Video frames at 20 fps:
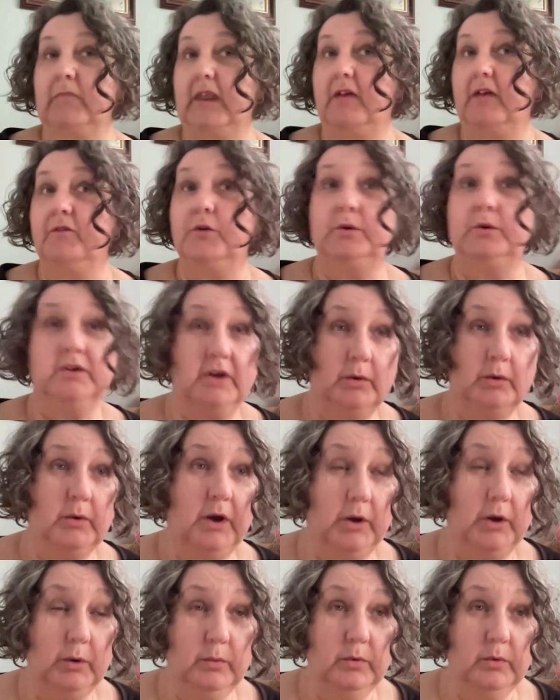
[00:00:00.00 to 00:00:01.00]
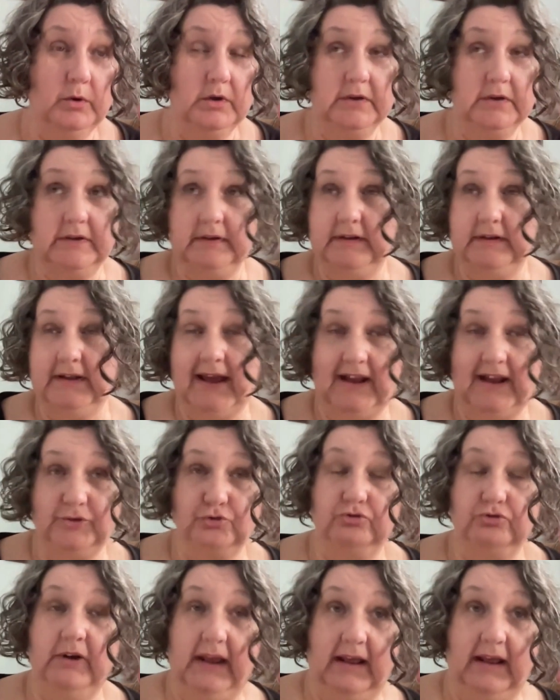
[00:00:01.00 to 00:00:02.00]
If you want to go,
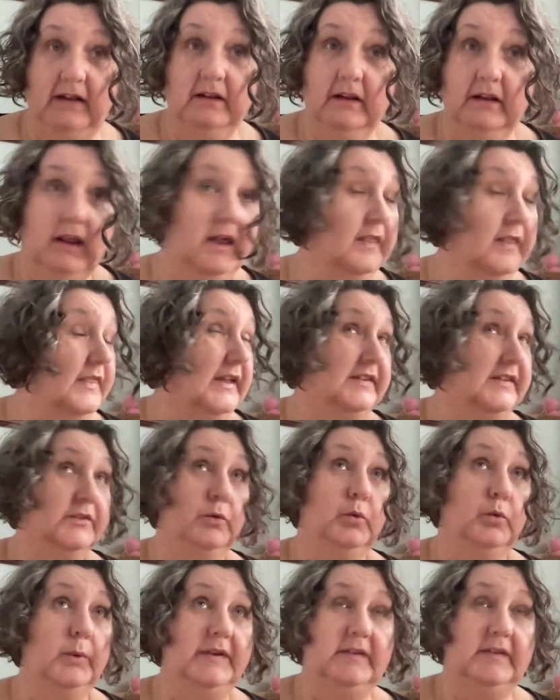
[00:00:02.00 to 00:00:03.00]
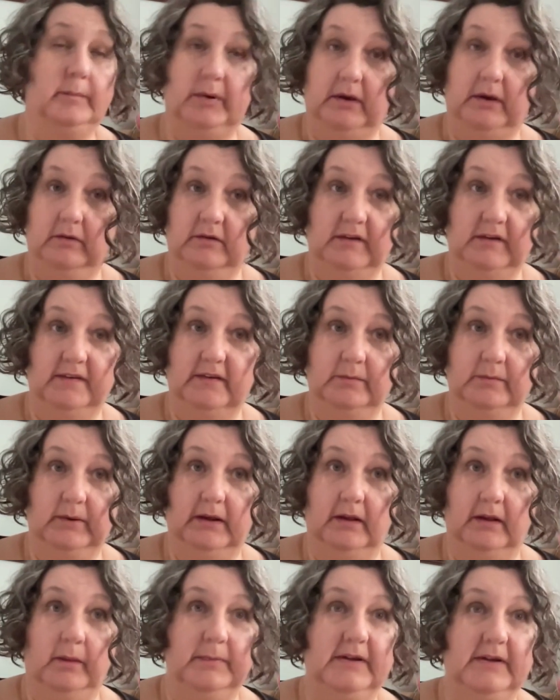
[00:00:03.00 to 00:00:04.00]
natural, that's always a bonus as
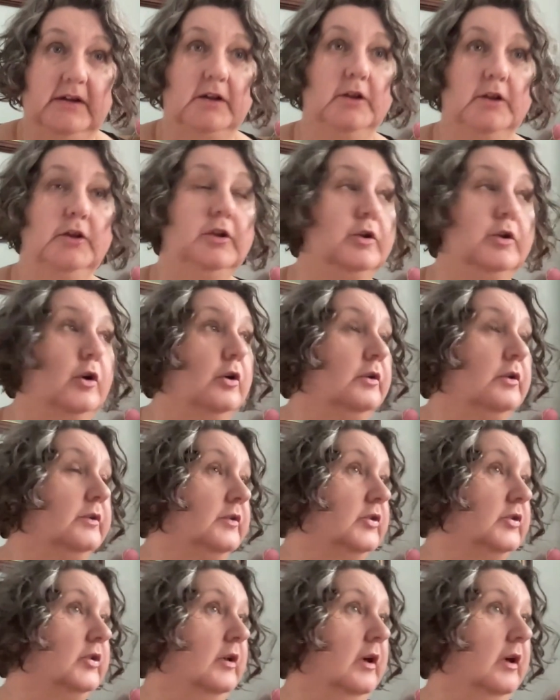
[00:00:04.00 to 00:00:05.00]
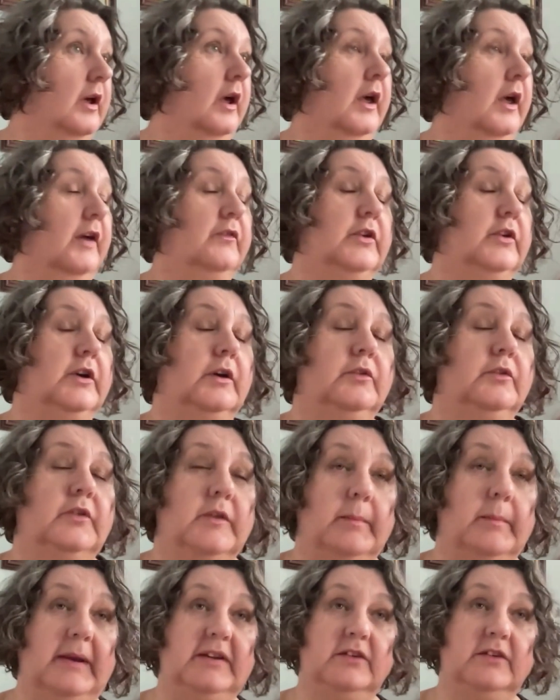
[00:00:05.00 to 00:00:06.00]
well. I mean, if you go to
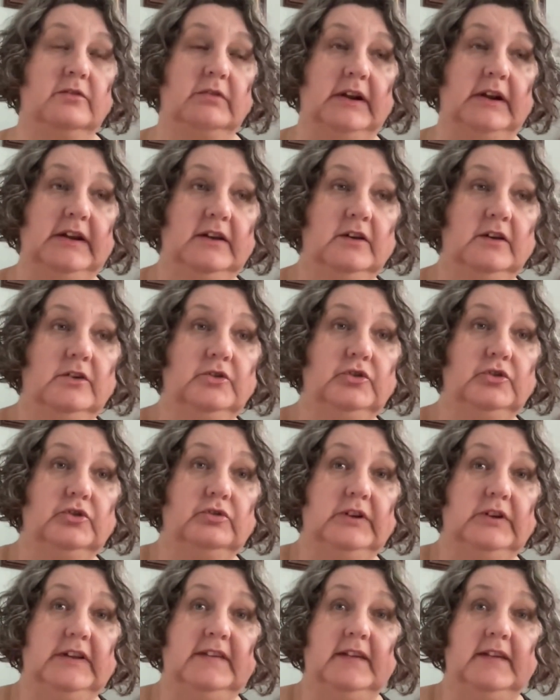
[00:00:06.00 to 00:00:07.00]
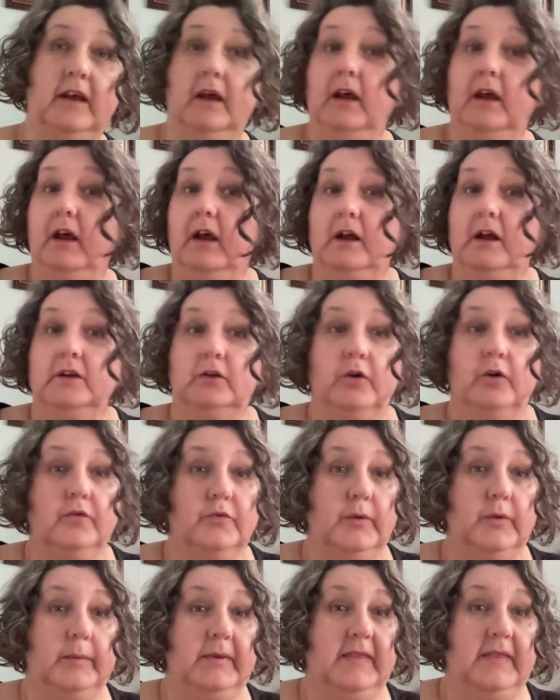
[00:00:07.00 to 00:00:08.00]
the Mediterranean countries, a lot of
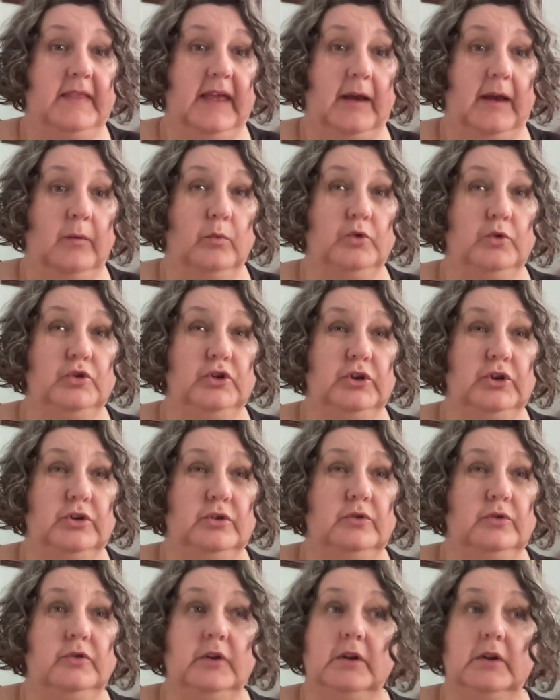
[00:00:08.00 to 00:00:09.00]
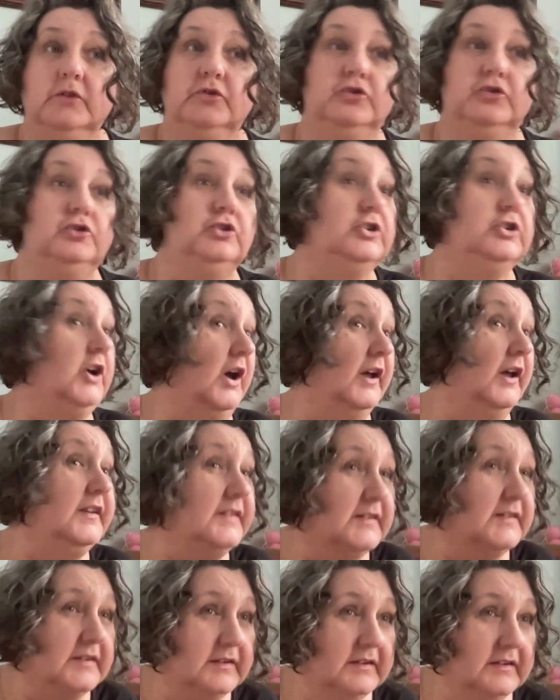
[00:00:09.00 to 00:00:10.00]
women there would use
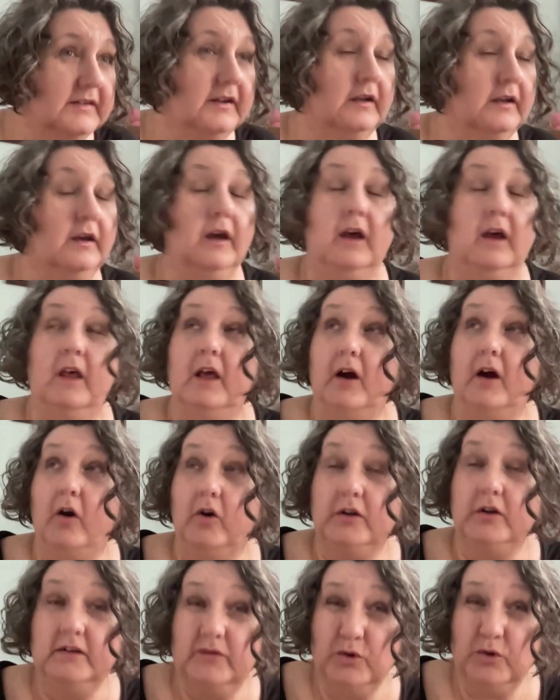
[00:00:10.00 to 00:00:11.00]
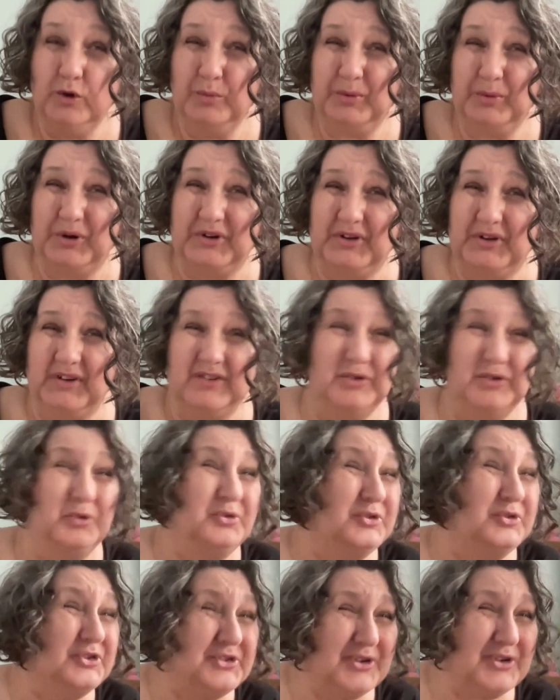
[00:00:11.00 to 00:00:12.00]
just olive oil products or
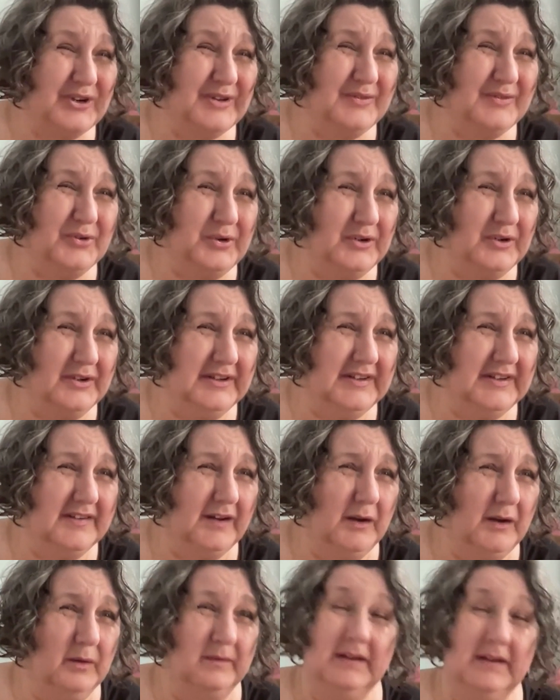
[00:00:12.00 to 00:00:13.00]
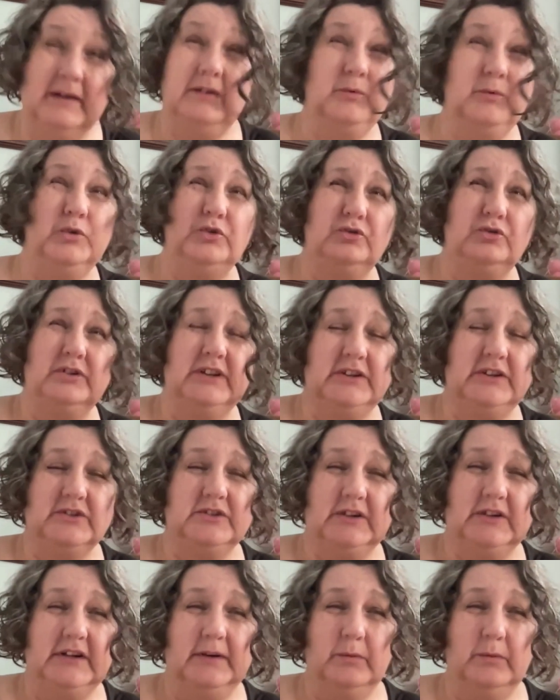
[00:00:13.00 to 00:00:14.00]
just olive oil on its own. That was
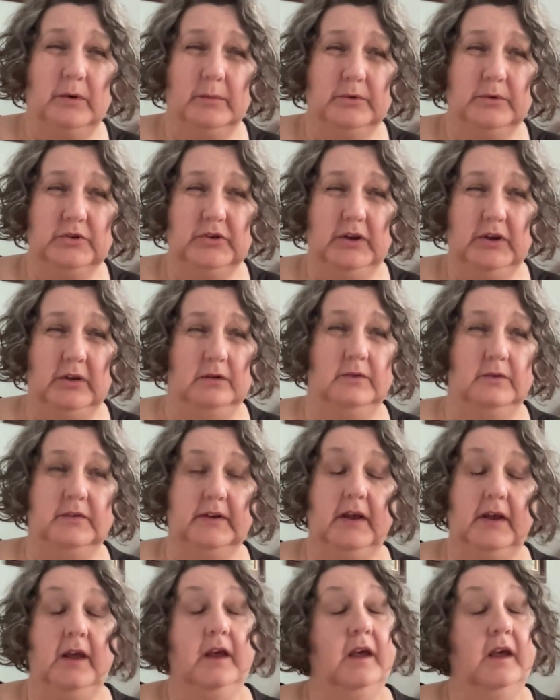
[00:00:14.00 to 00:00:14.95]
traditionally what was used.